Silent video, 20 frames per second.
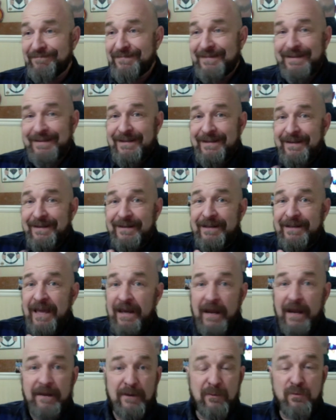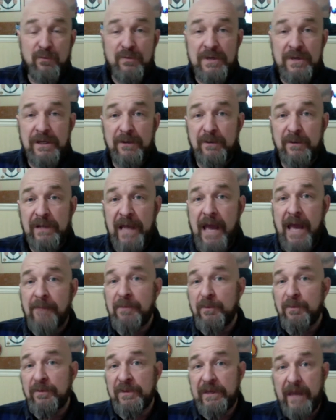again, I'm really, really happy with
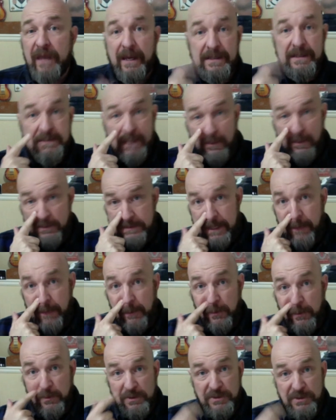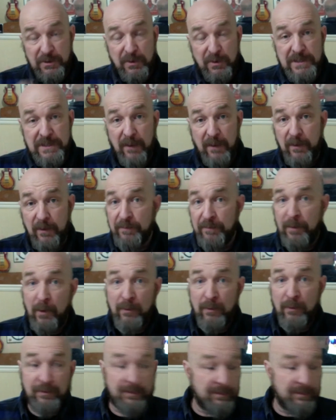the guys that I was able to associate with, both
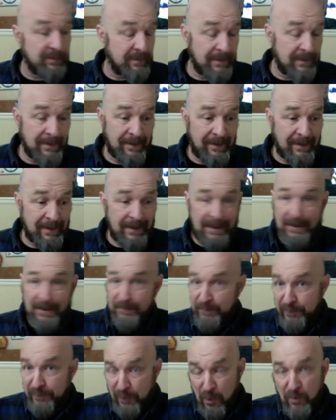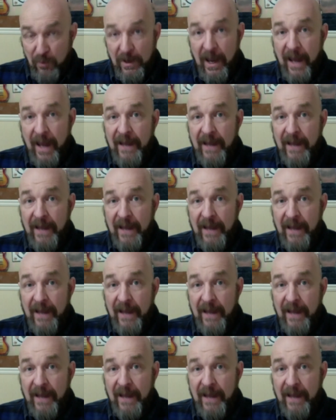pro guys,